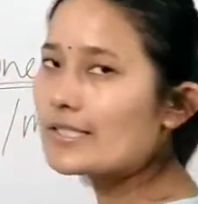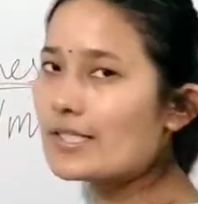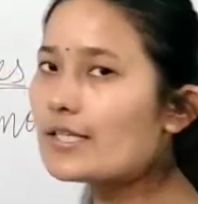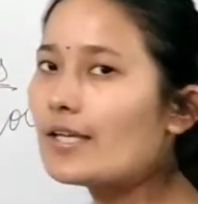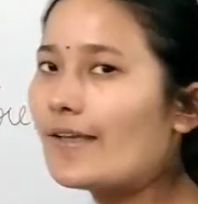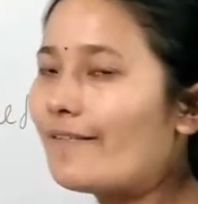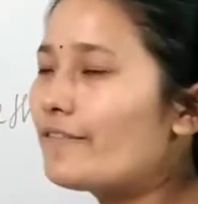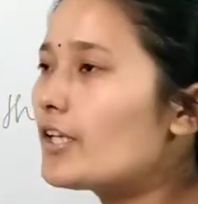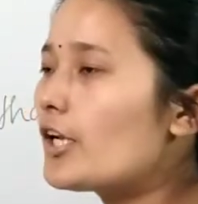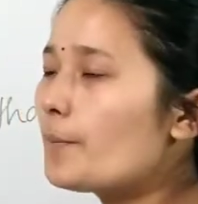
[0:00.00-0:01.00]
is it? If
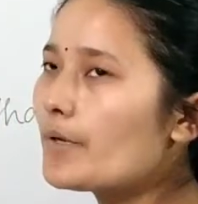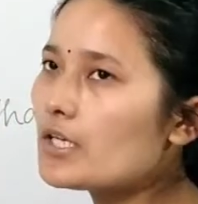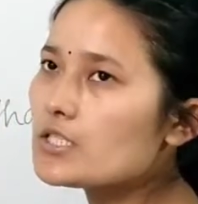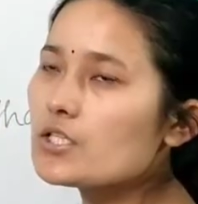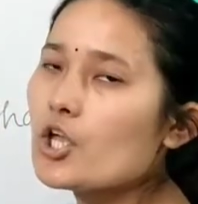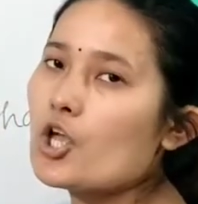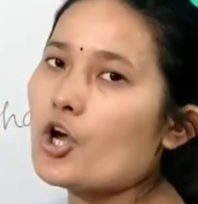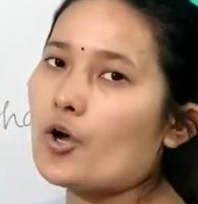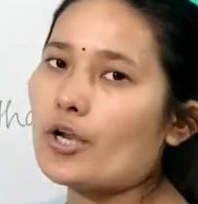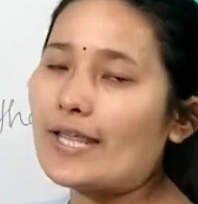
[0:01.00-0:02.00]
the number is
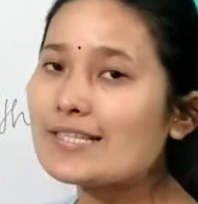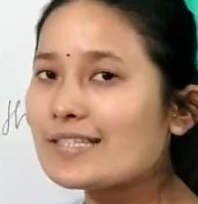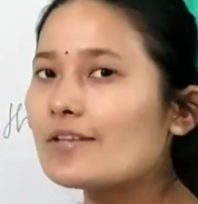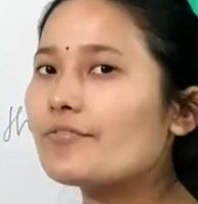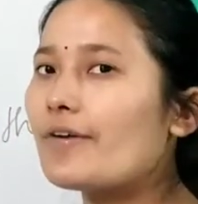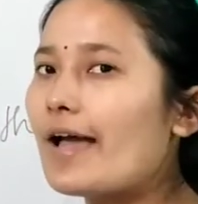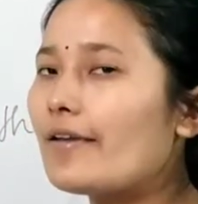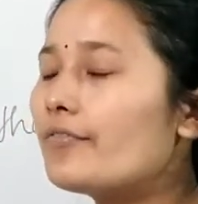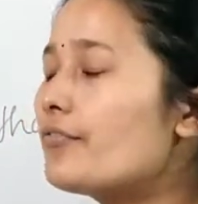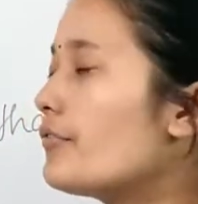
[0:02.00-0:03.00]
less than 5,